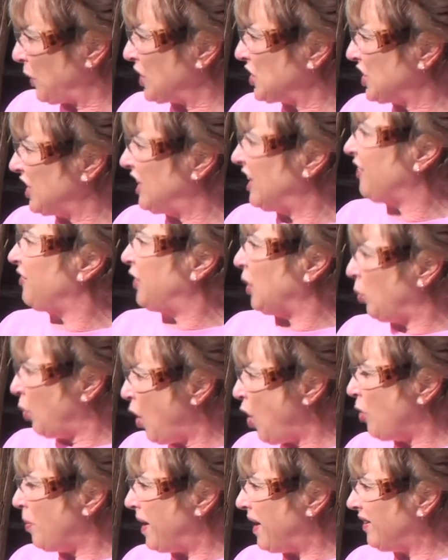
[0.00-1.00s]
president of the
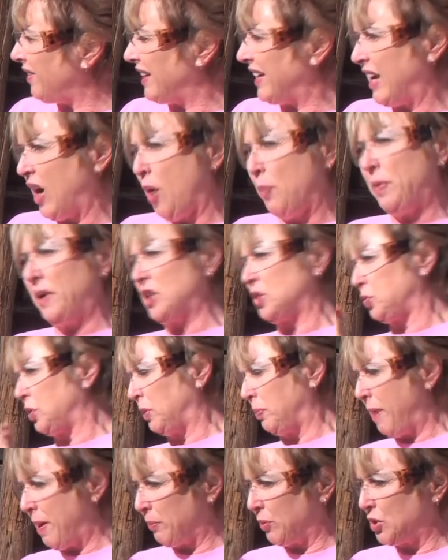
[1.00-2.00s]
WOMA and helping us
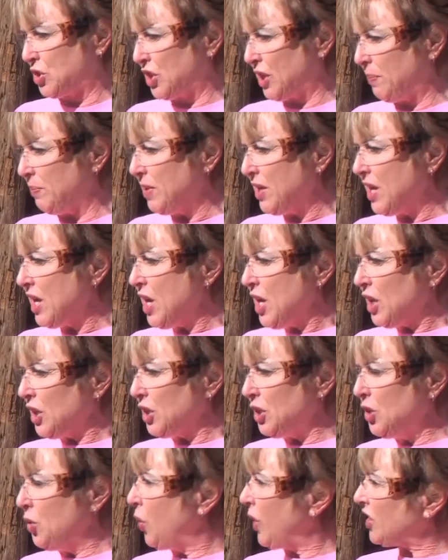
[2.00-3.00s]
with membership,
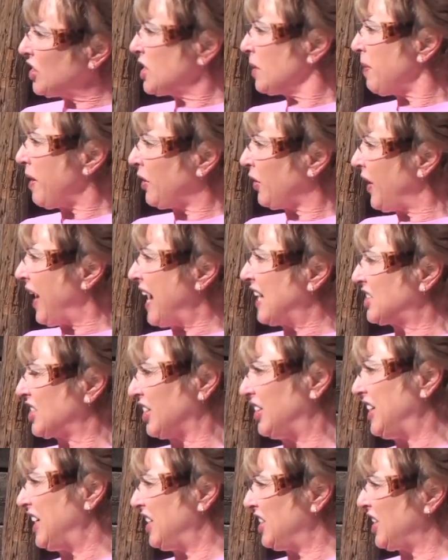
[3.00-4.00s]
you wear some other
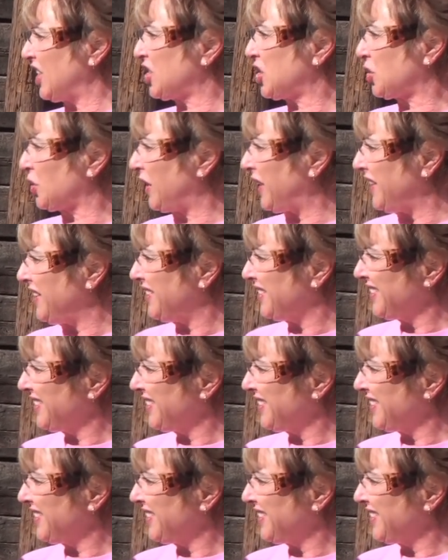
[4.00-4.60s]
hats in the industry.